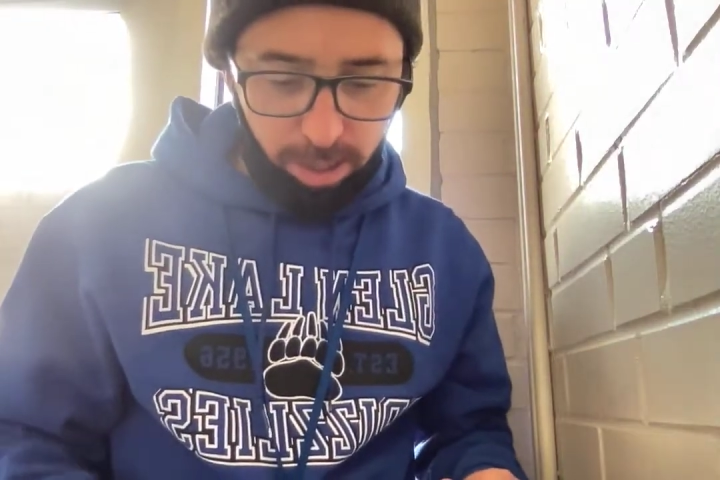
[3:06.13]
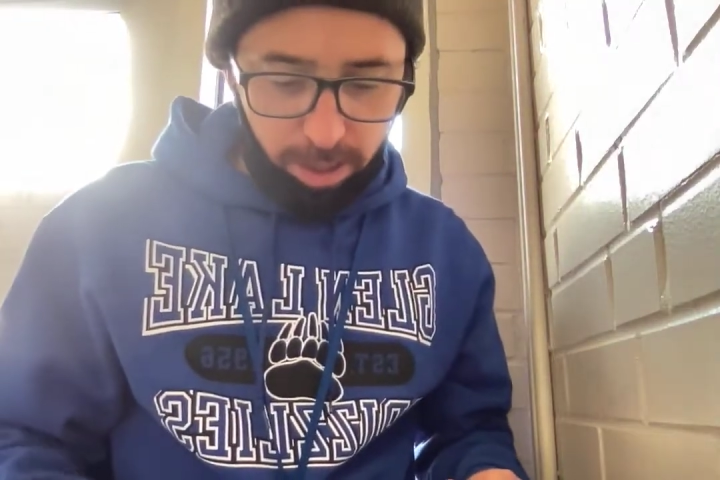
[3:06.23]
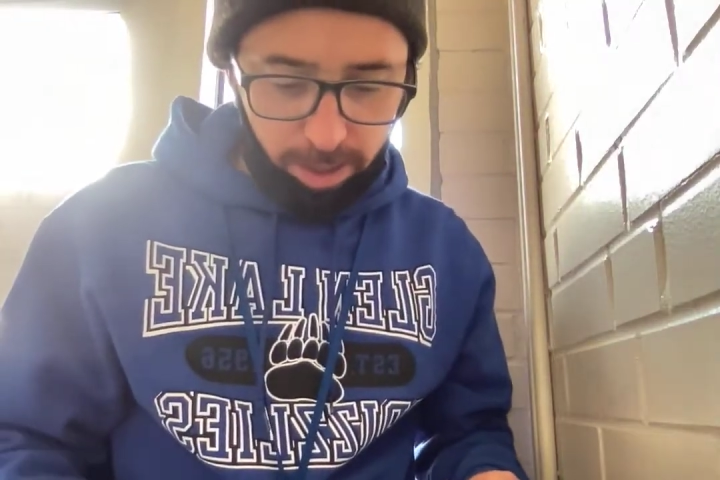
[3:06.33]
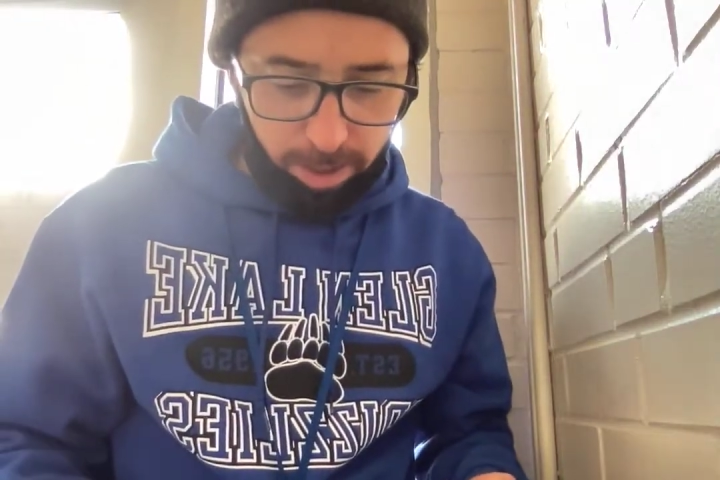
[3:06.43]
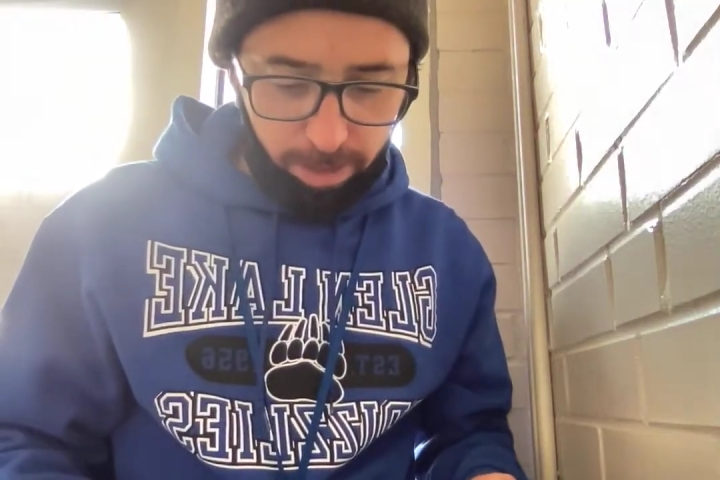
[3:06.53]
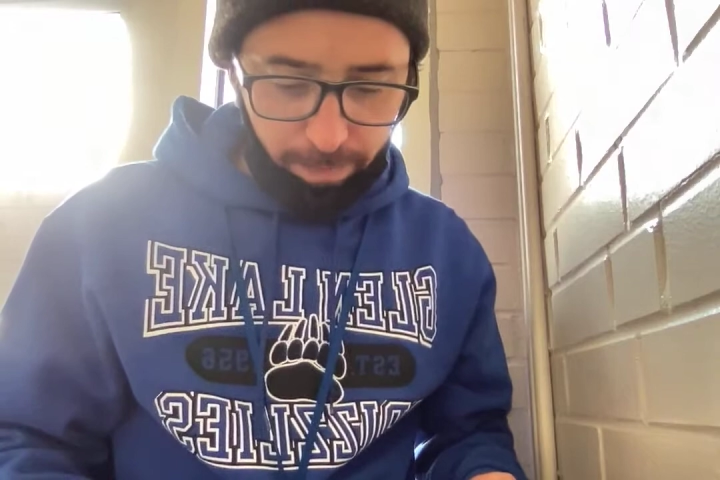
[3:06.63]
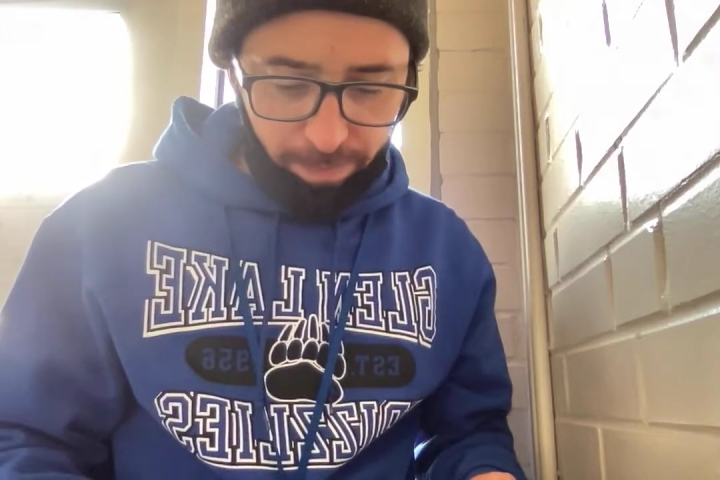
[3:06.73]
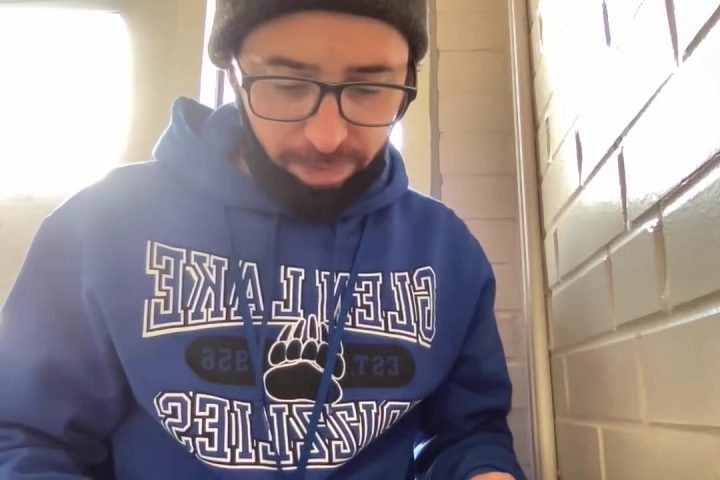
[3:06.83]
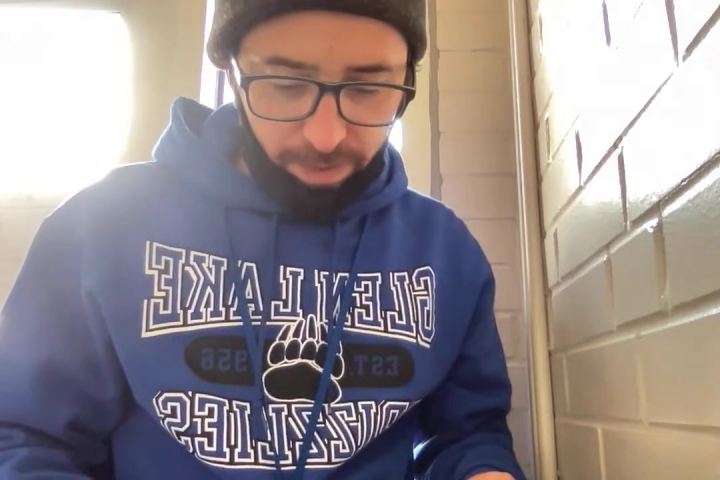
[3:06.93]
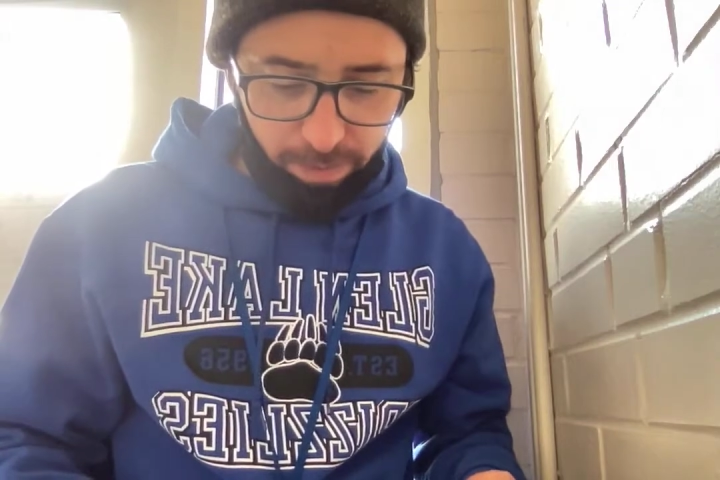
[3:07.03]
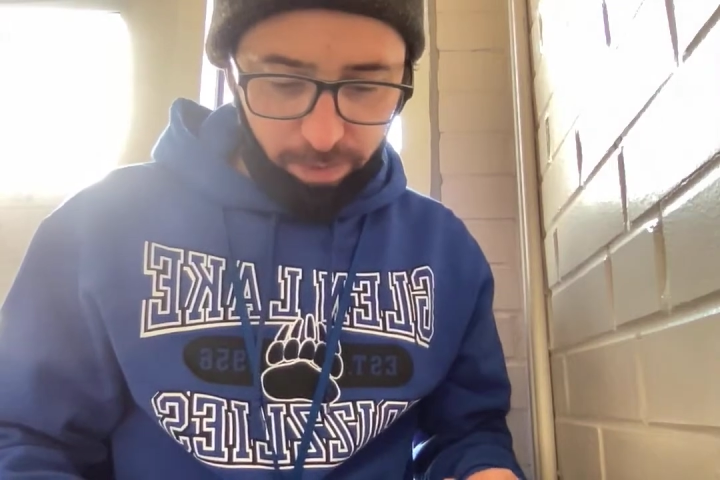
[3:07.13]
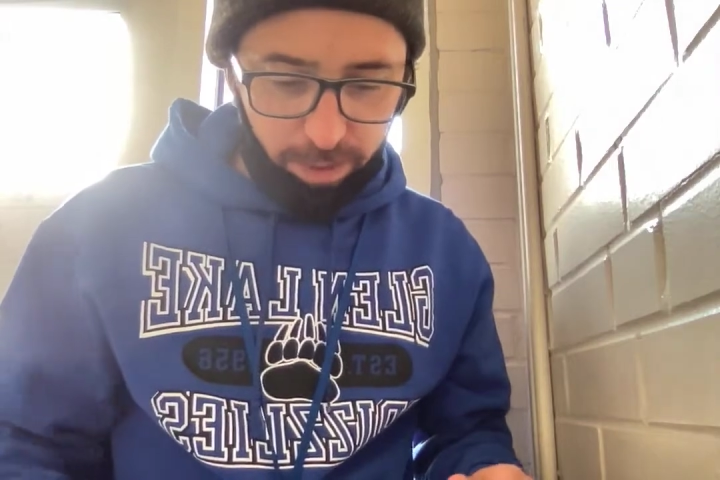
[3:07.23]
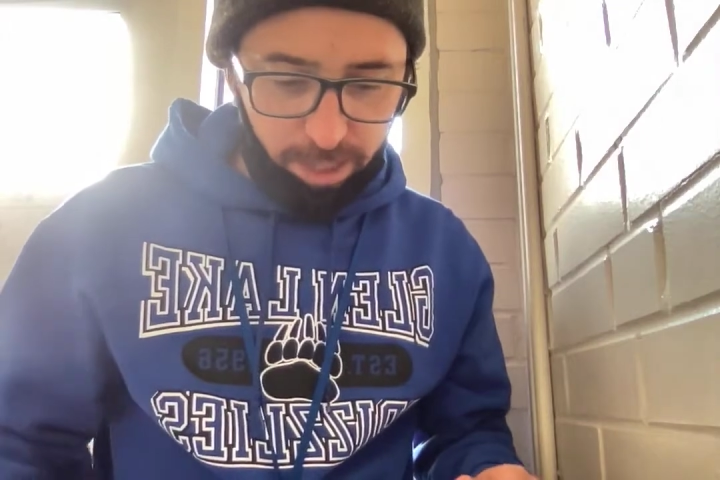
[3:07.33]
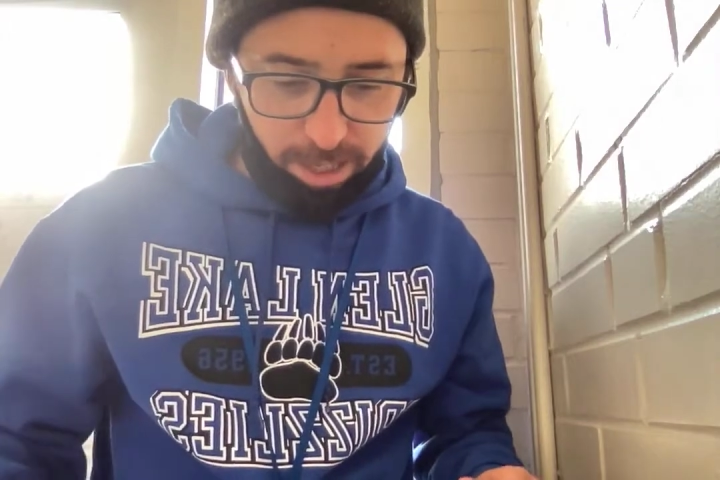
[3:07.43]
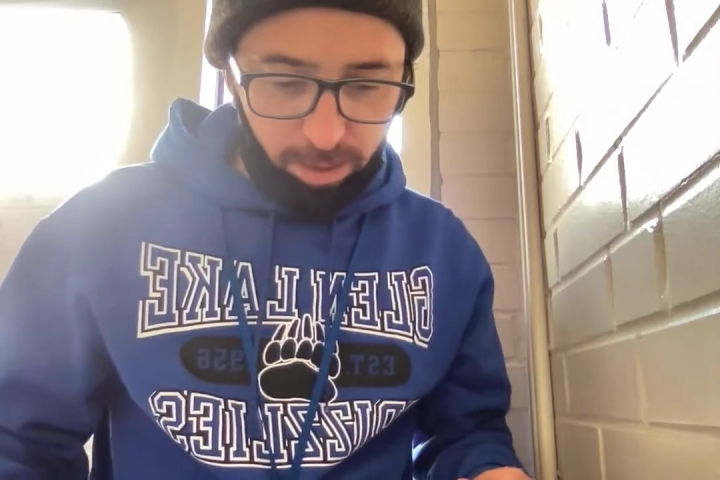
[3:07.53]
for the
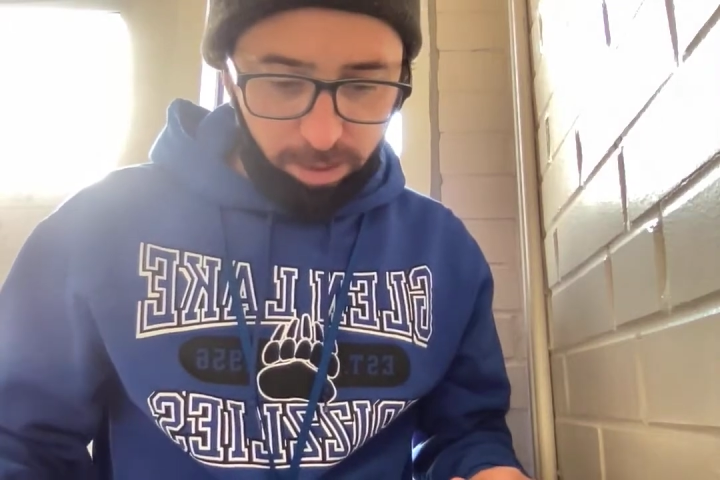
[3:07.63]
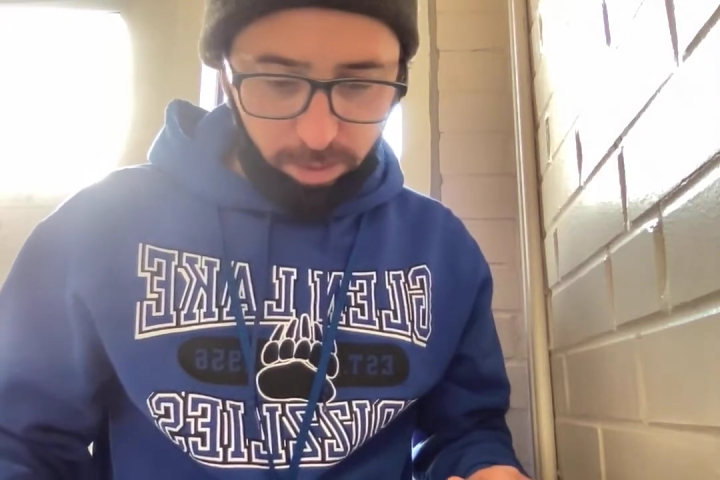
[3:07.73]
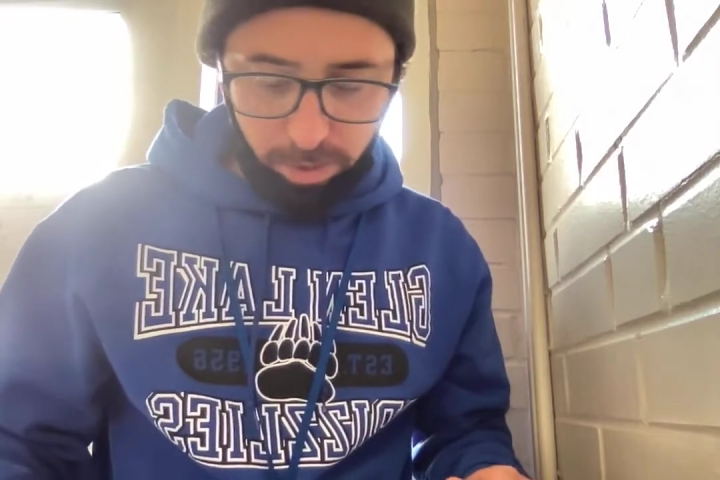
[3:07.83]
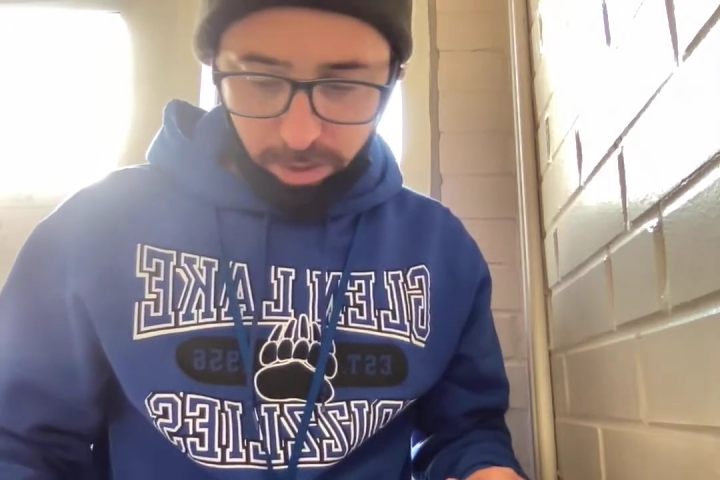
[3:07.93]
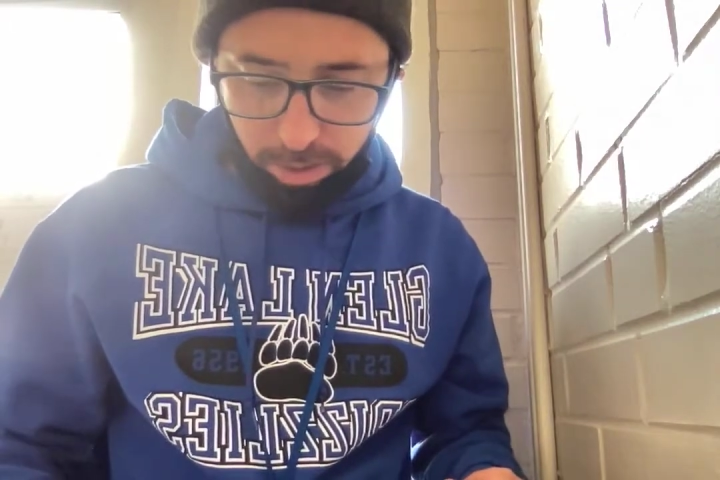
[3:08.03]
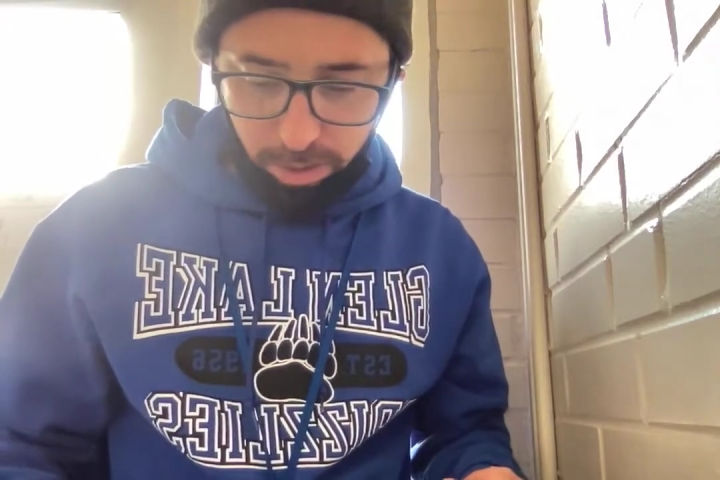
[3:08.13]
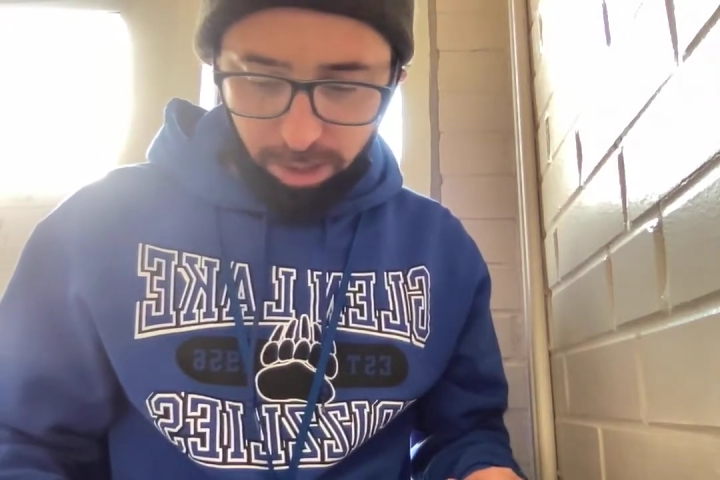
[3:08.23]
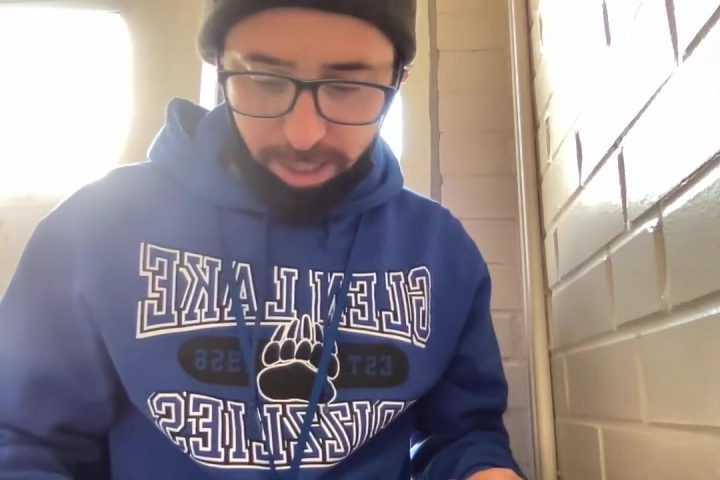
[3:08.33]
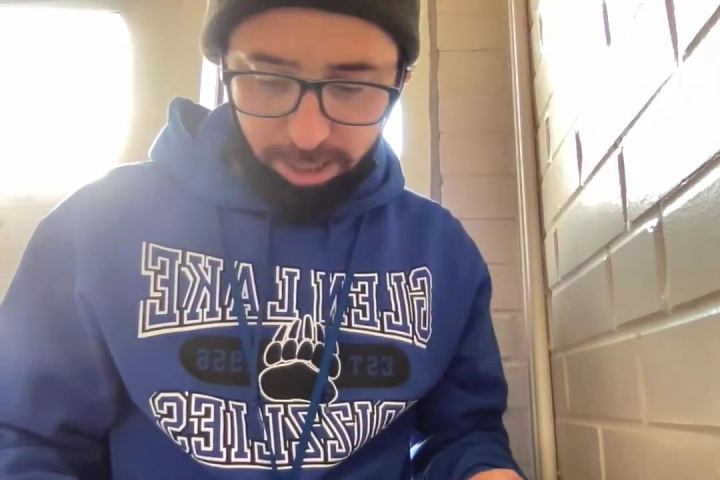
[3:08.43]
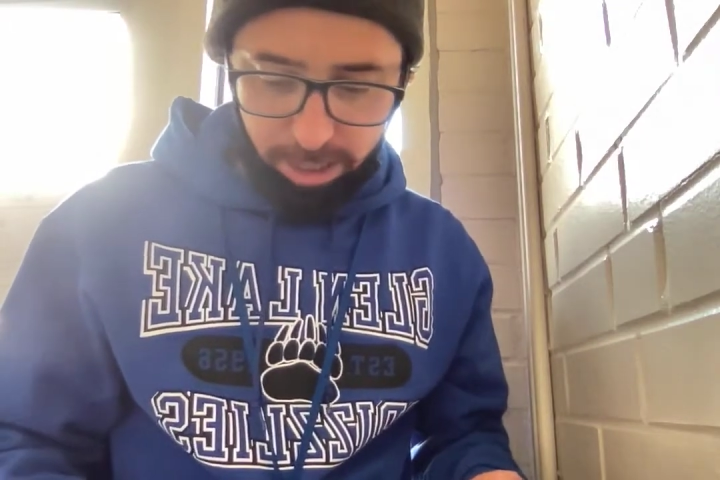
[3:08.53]
letters, which is great,